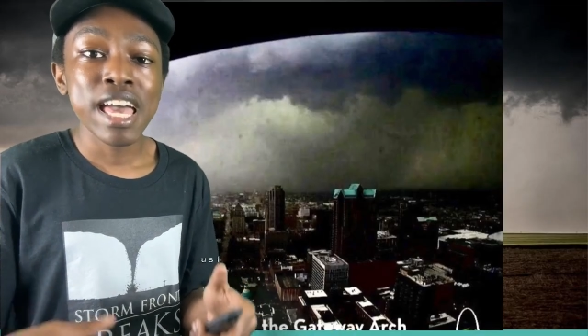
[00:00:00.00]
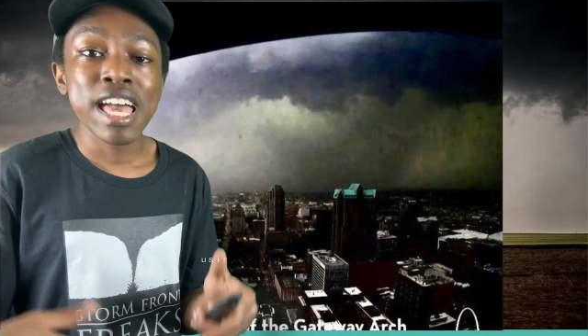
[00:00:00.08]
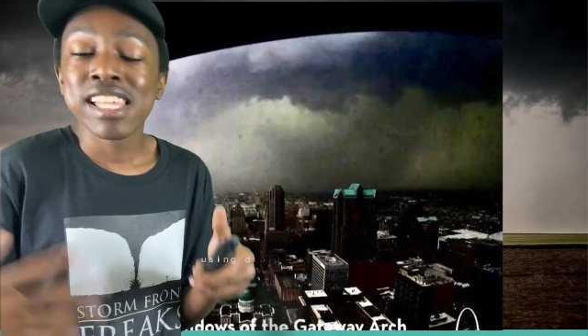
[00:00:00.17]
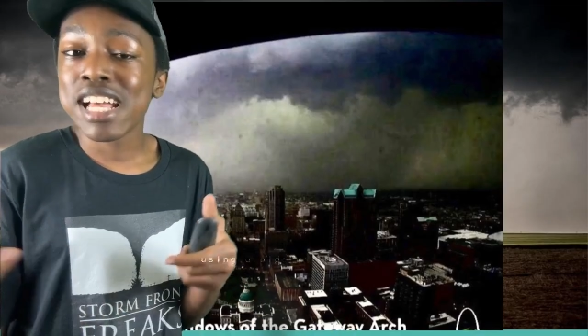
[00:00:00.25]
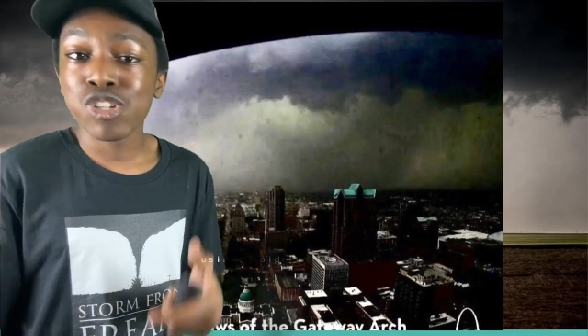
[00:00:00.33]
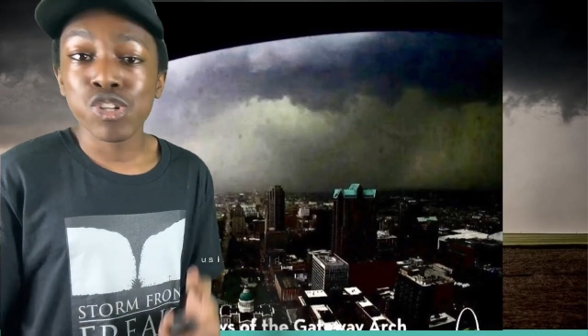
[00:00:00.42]

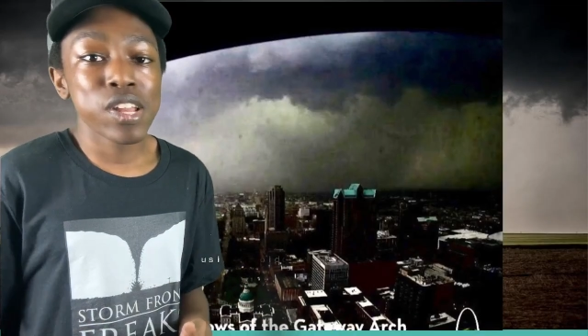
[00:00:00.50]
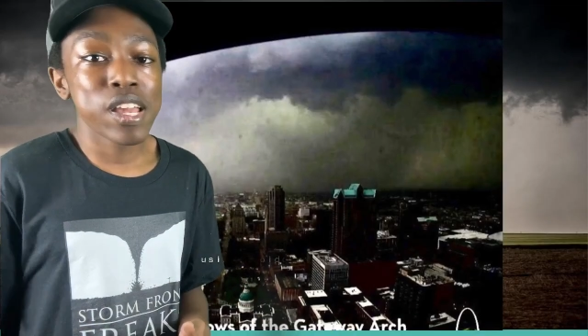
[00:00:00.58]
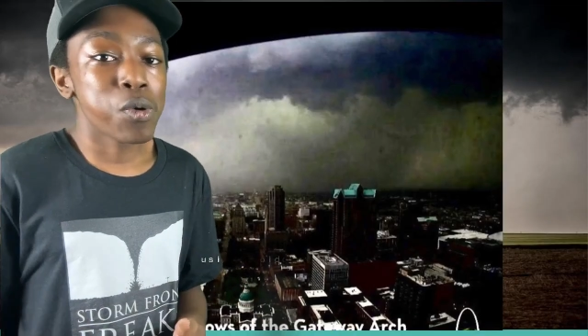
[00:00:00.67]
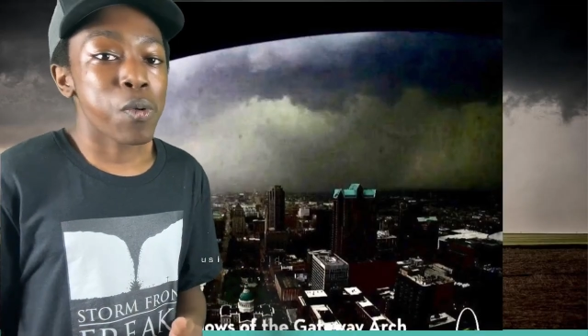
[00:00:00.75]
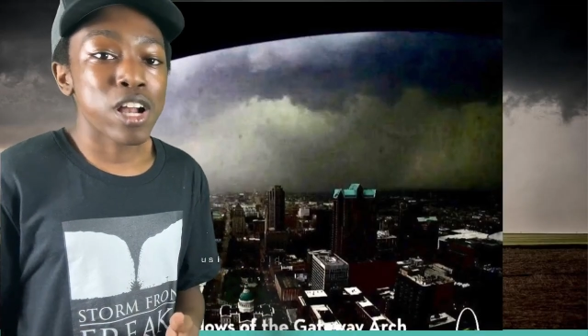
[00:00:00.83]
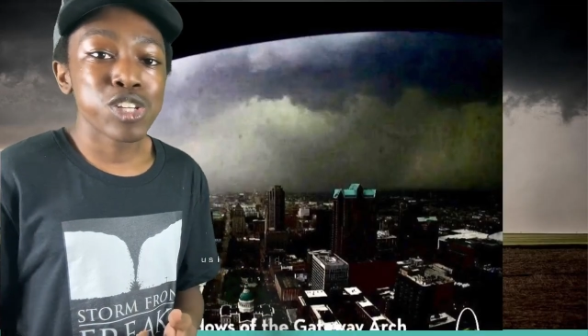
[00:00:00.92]
That tornado
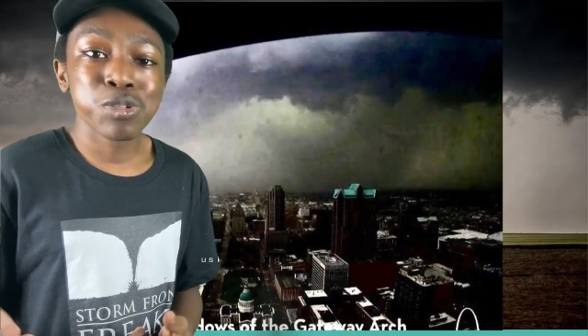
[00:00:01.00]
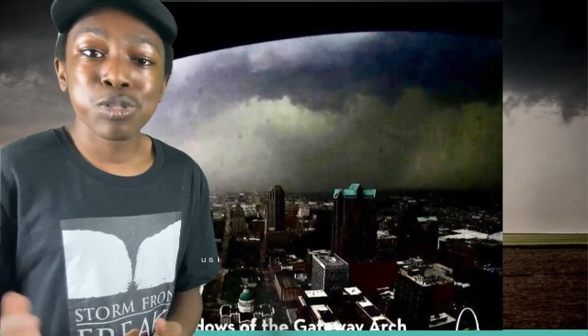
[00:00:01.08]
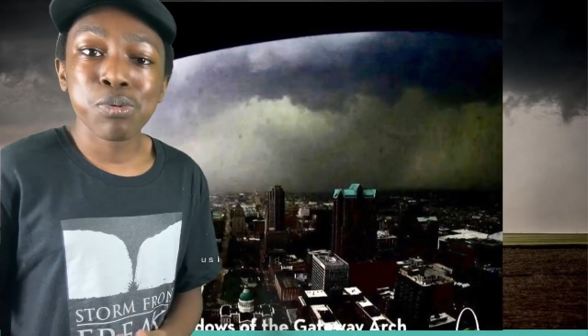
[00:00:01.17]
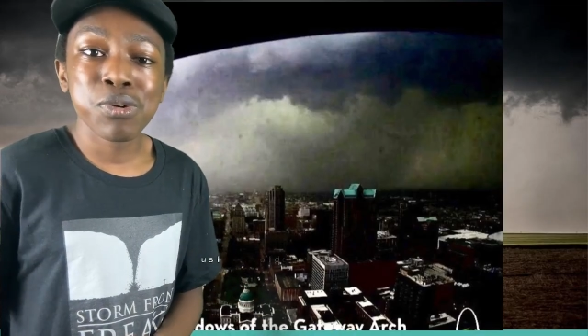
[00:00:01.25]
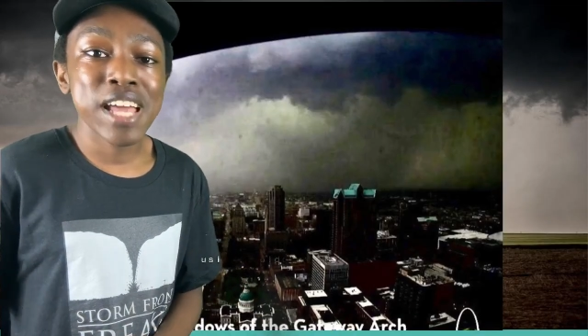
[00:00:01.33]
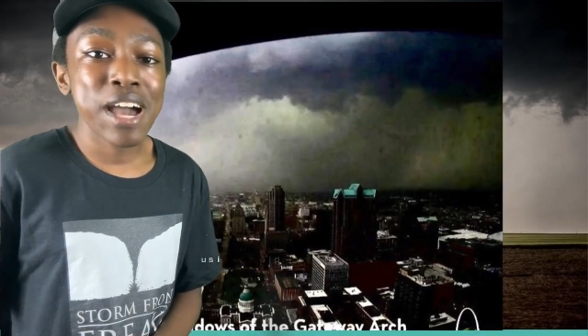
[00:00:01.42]
watch was
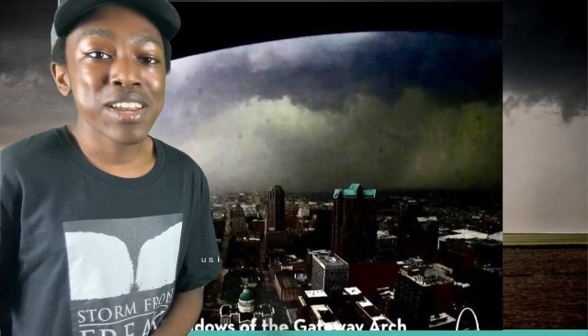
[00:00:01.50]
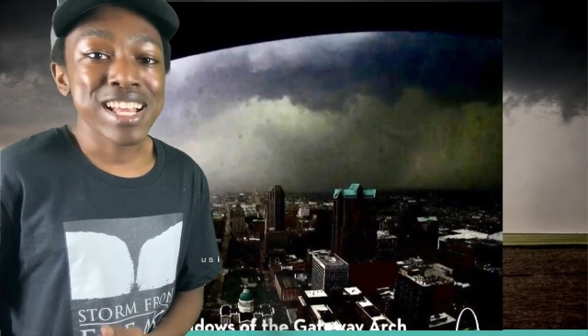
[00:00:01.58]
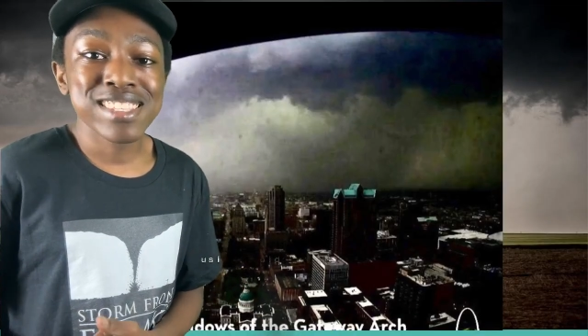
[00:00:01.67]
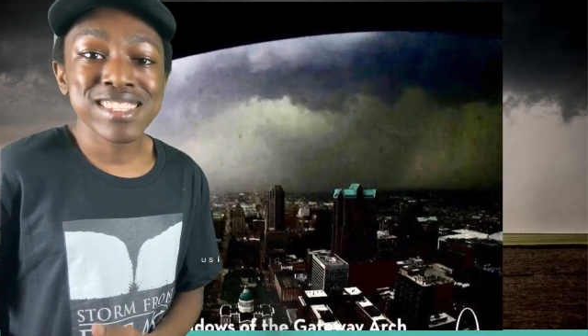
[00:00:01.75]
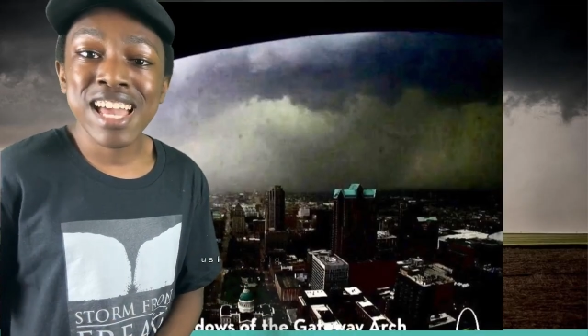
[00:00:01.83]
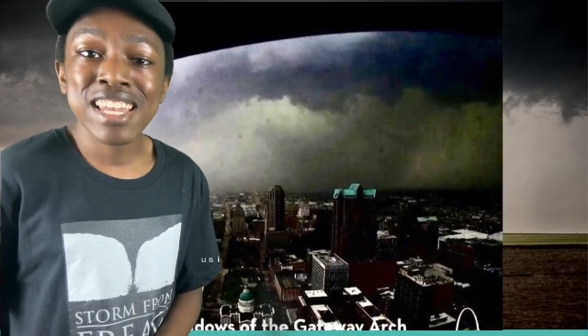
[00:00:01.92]
put out at
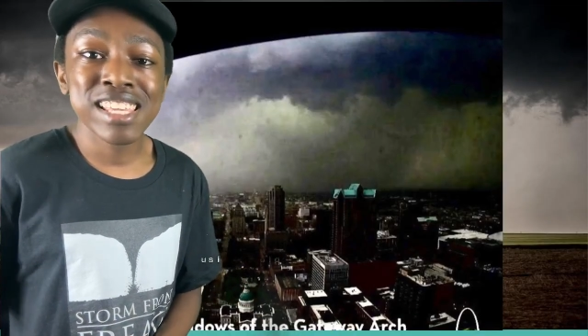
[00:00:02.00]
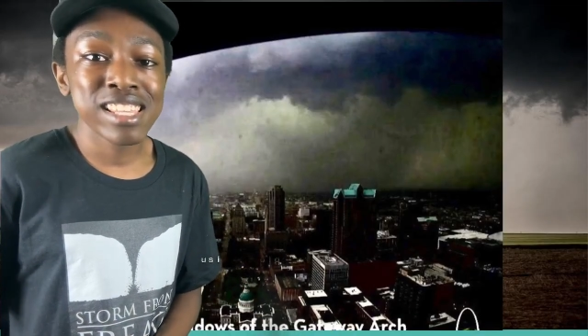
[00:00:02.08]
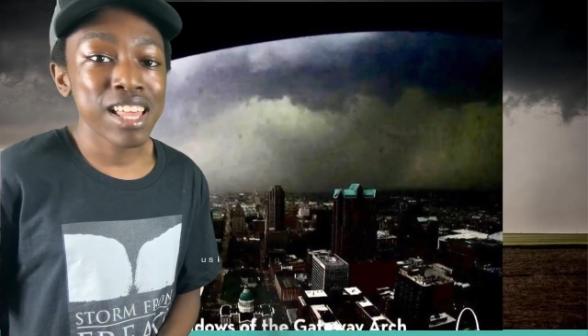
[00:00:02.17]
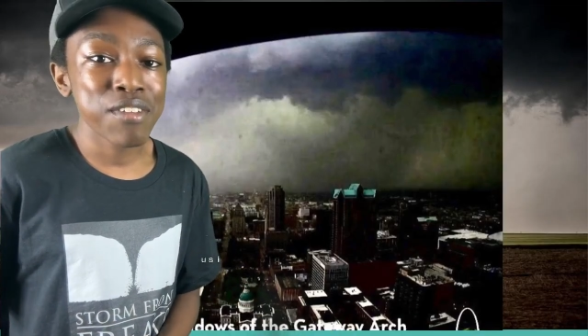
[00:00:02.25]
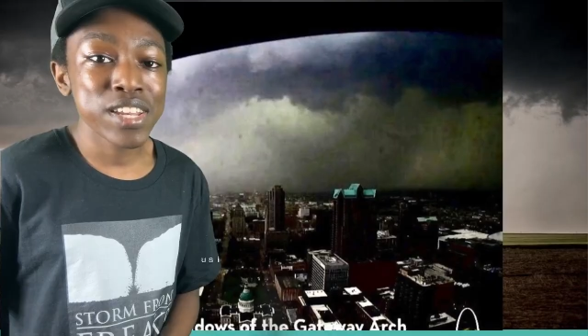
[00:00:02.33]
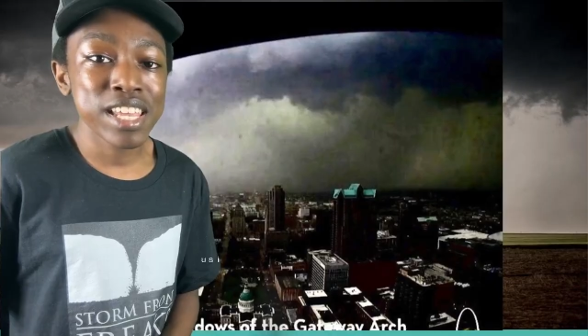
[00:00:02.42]

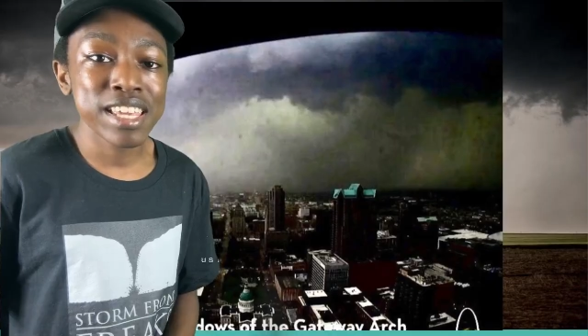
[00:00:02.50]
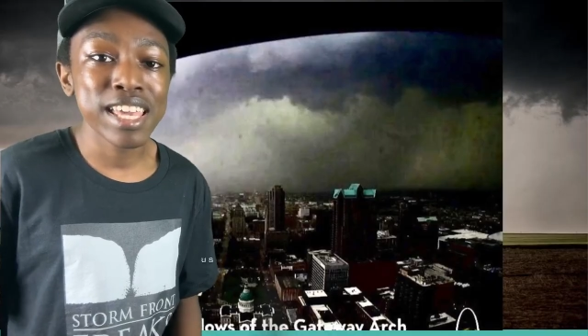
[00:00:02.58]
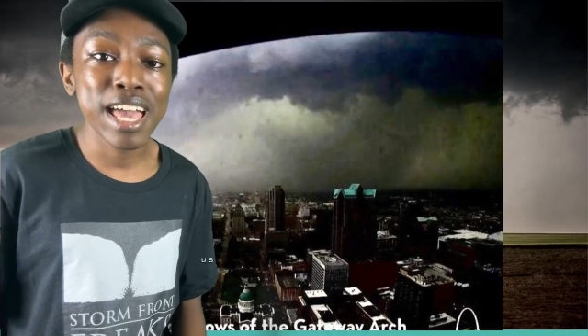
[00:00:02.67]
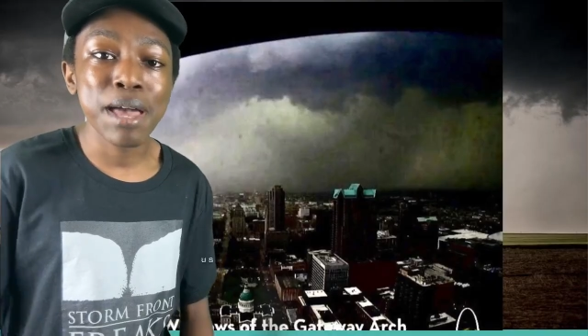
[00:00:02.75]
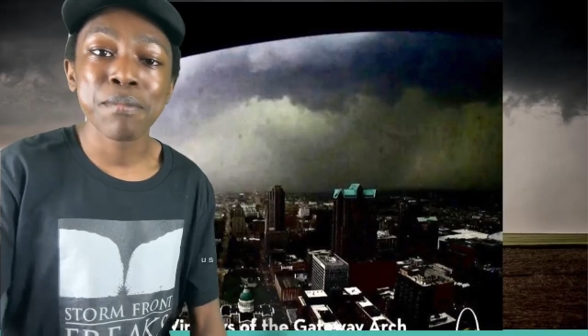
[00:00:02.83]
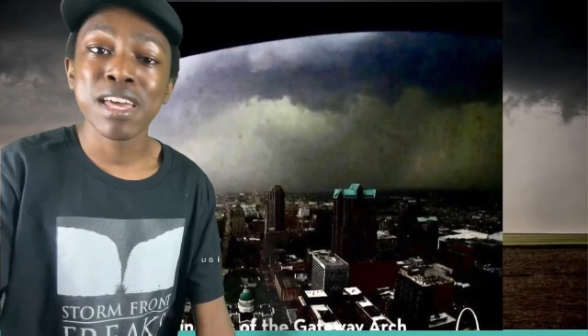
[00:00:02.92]
10-11
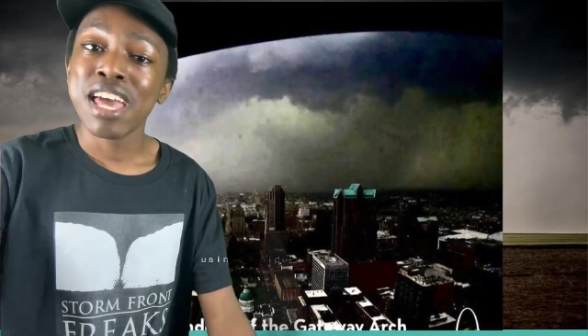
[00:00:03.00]
a.m.